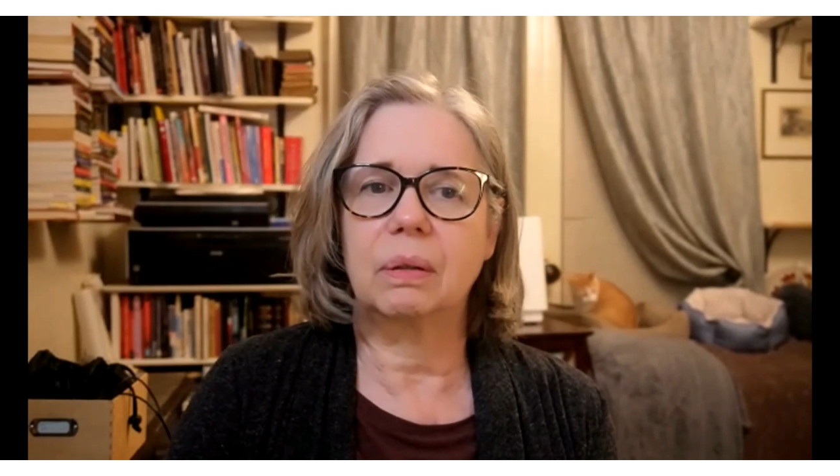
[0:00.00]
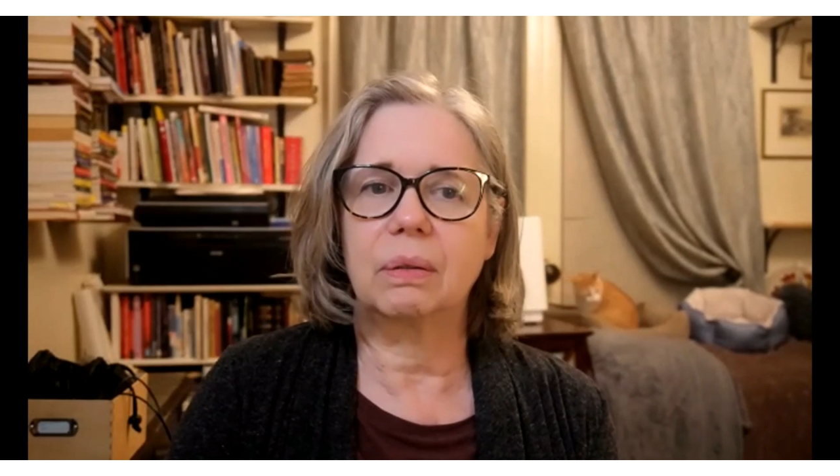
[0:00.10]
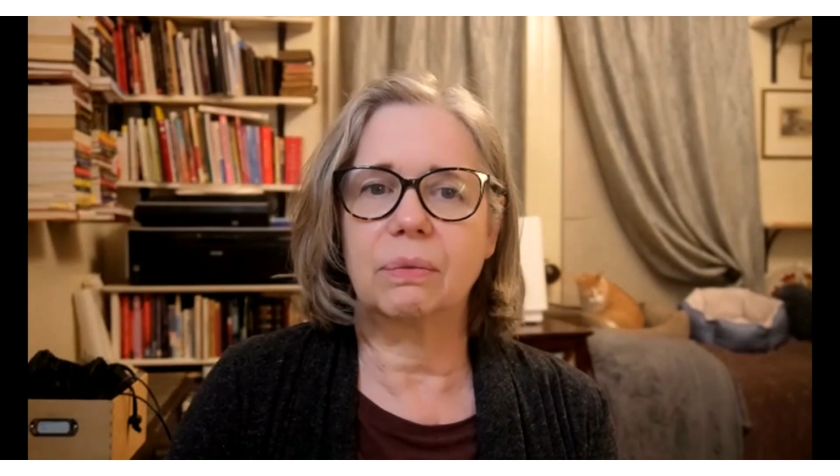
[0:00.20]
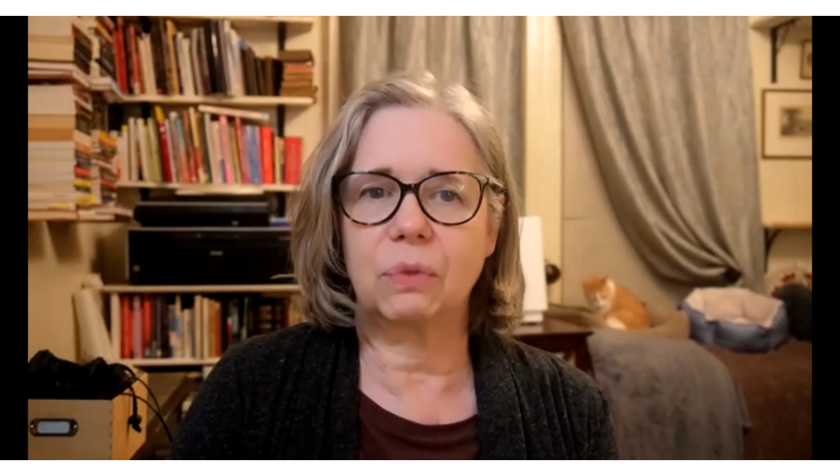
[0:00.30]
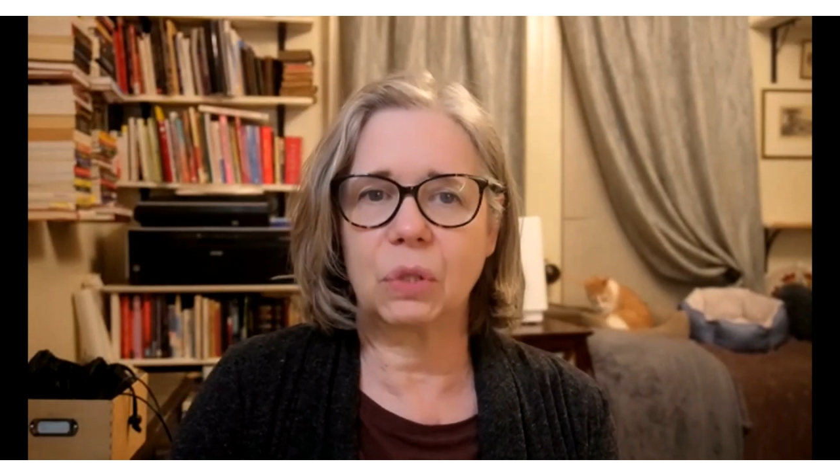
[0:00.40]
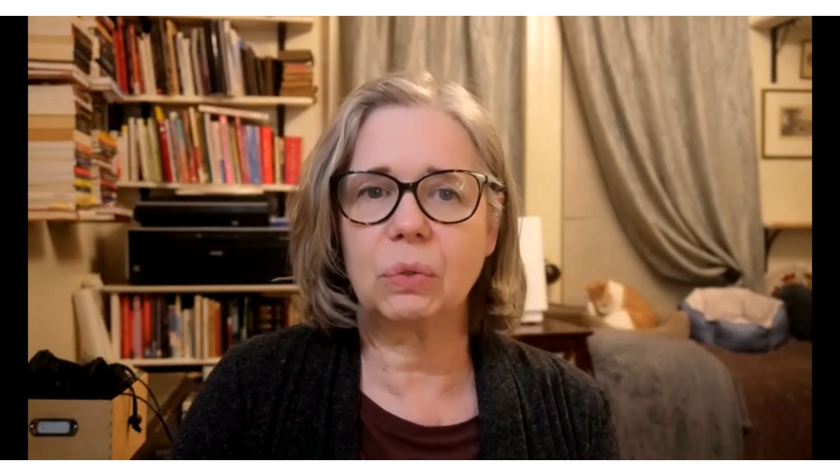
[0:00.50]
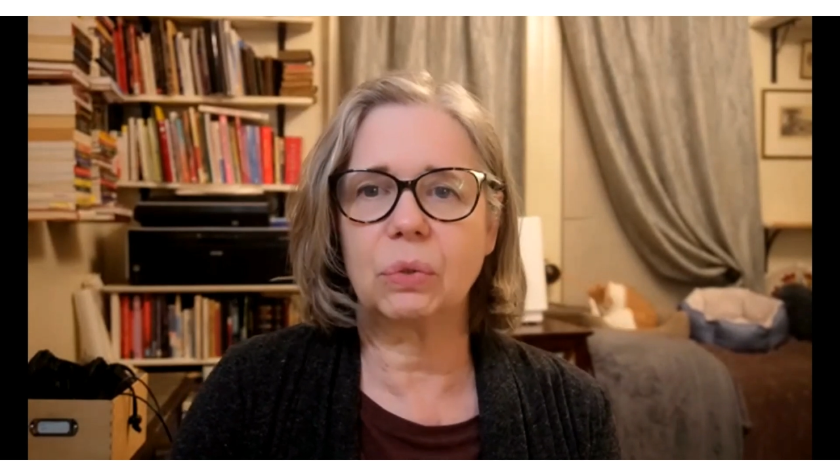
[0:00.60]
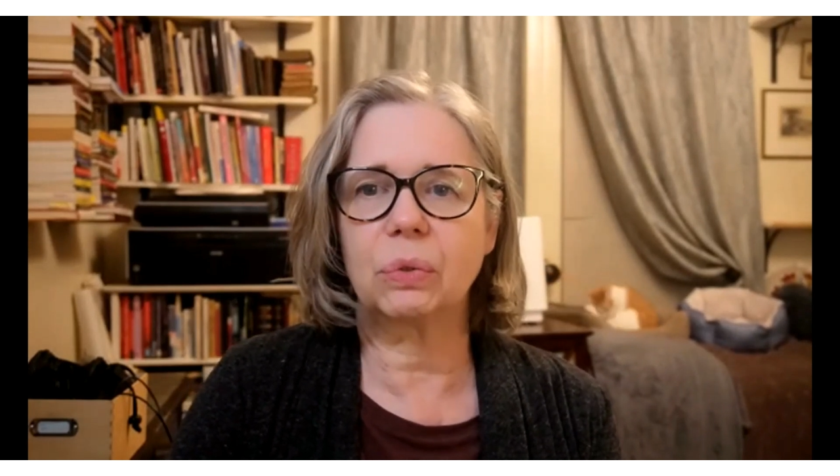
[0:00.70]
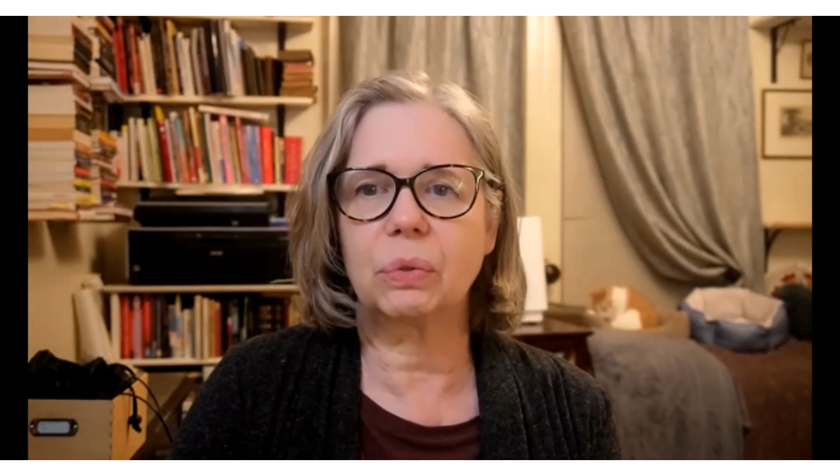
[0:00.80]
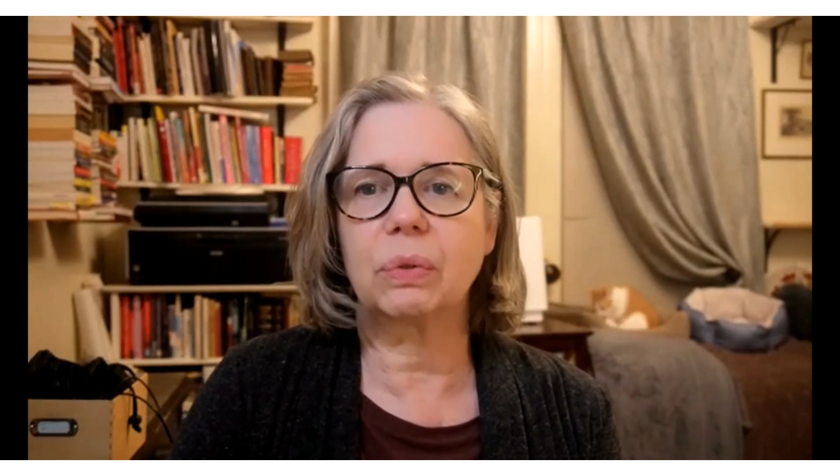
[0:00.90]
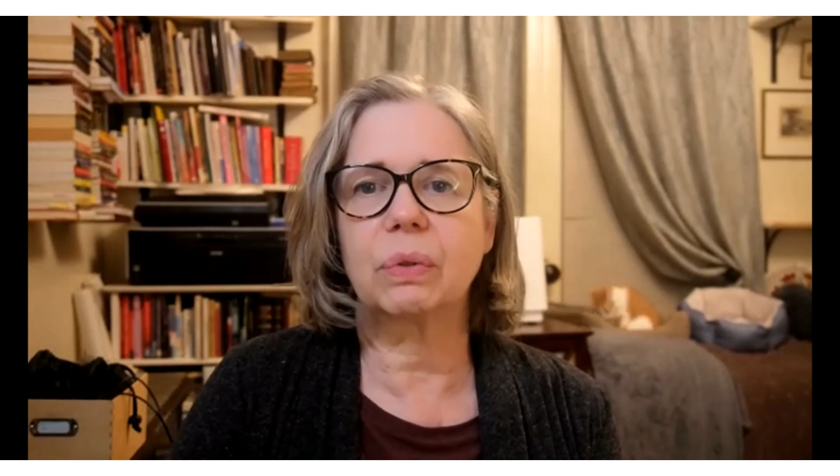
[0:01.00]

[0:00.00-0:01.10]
view